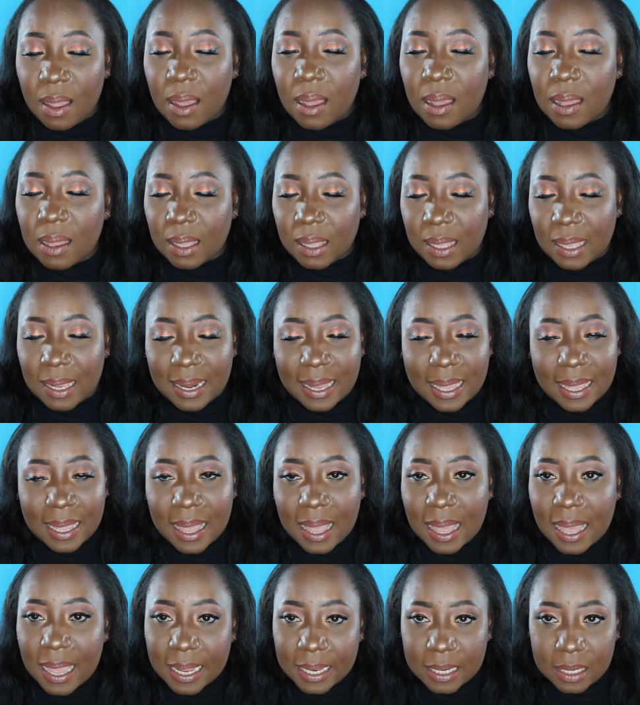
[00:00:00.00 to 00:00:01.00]
Again, I
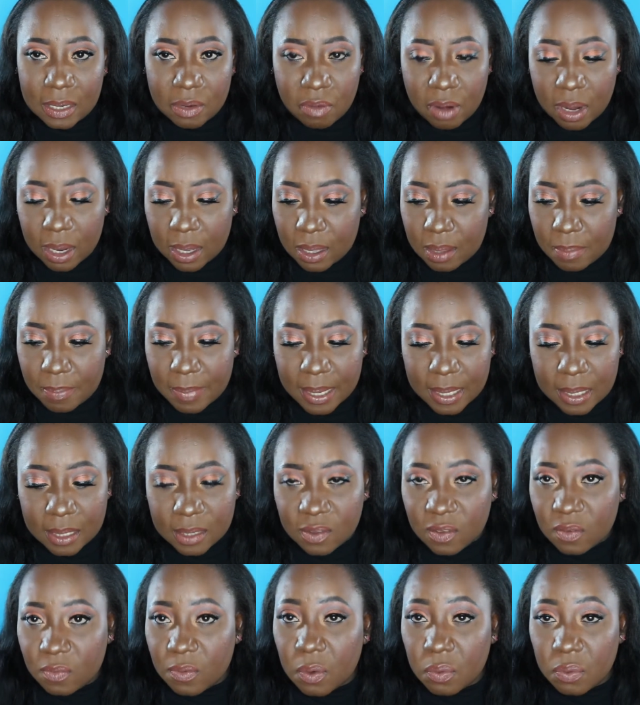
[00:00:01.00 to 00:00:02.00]
highly recommend
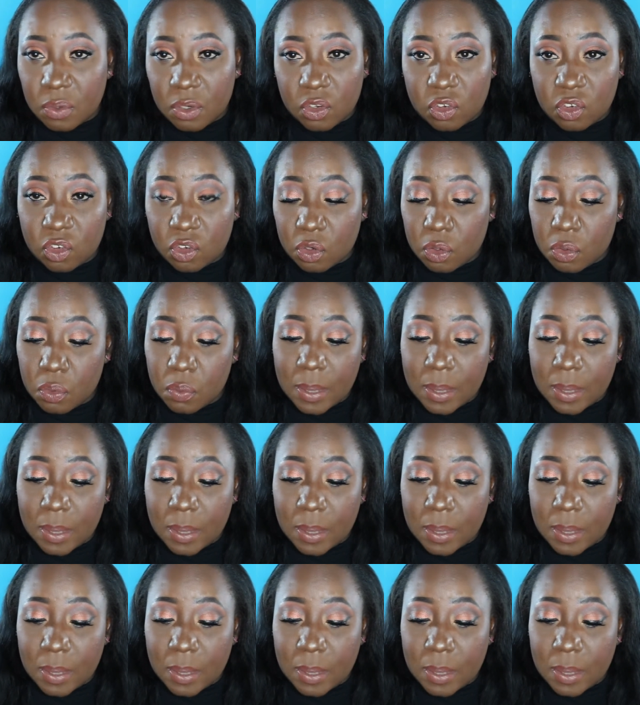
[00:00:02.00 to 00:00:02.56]
this foundation, you